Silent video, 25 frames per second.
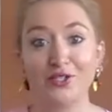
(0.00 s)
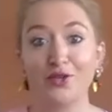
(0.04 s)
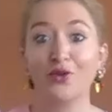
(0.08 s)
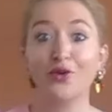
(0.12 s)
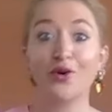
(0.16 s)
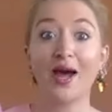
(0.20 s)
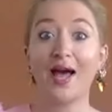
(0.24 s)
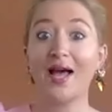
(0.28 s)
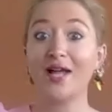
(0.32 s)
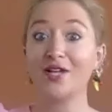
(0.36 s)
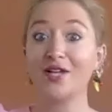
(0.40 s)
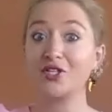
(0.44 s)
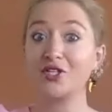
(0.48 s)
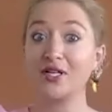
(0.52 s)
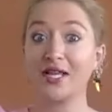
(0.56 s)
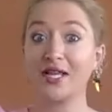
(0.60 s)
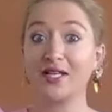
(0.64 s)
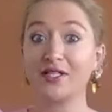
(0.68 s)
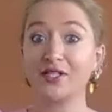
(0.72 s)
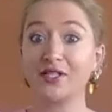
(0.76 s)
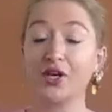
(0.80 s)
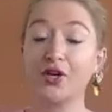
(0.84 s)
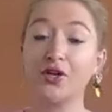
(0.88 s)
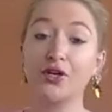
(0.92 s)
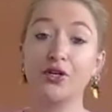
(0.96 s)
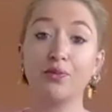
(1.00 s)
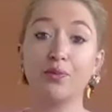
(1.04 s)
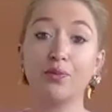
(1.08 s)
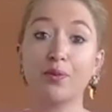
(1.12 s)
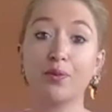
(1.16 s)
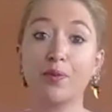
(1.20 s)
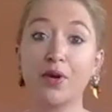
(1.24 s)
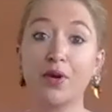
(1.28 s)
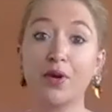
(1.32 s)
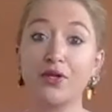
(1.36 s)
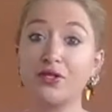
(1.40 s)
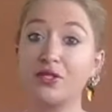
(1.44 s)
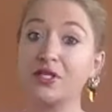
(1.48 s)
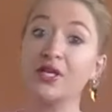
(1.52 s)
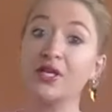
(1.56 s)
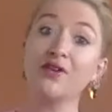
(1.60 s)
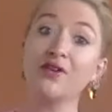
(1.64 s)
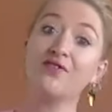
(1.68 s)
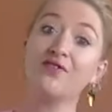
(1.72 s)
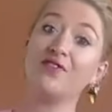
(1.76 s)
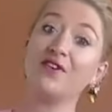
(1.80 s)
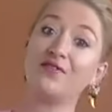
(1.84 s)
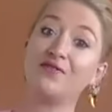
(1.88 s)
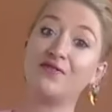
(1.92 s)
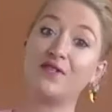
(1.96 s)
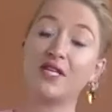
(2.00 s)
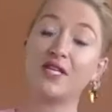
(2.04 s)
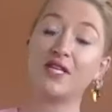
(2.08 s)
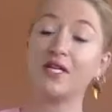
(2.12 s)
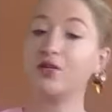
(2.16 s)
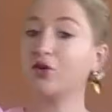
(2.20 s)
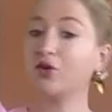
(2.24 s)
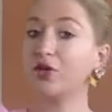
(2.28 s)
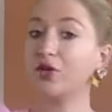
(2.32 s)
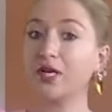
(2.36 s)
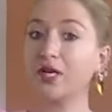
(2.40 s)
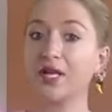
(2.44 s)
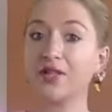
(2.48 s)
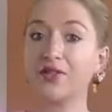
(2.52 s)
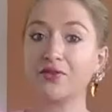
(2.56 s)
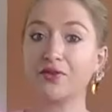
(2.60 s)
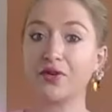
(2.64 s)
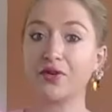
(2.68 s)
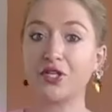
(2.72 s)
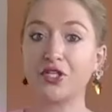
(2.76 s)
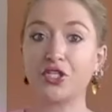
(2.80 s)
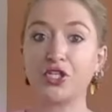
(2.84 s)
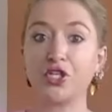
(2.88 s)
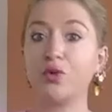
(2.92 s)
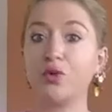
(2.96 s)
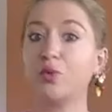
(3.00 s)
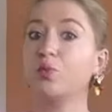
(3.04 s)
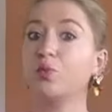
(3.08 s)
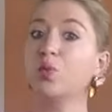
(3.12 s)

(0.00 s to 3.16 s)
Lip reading: or actually has it only proposed 15 on another issue?